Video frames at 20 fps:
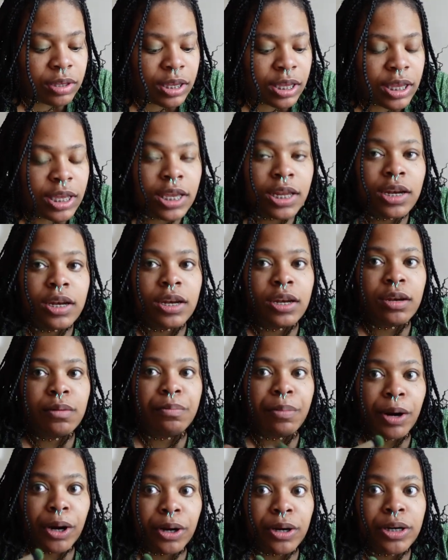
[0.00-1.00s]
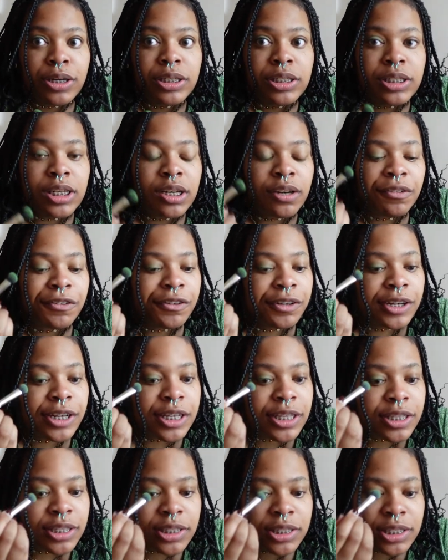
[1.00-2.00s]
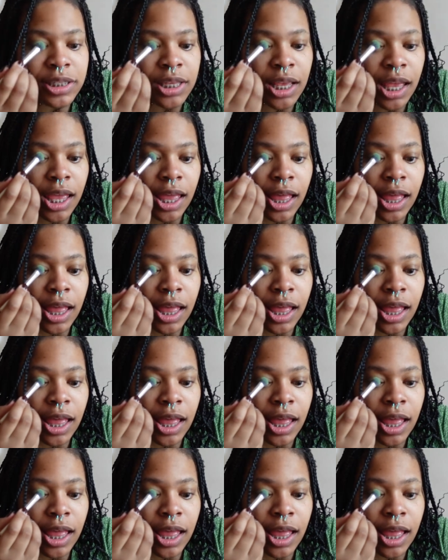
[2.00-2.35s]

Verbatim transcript: in person friends.